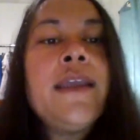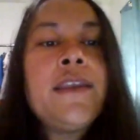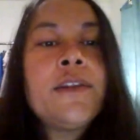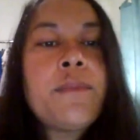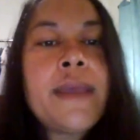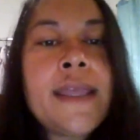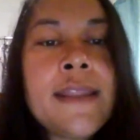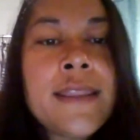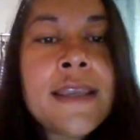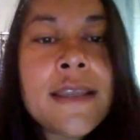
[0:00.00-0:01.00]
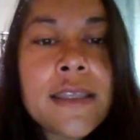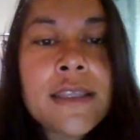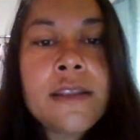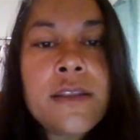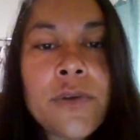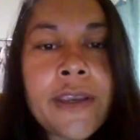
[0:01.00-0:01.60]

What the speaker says: In a man who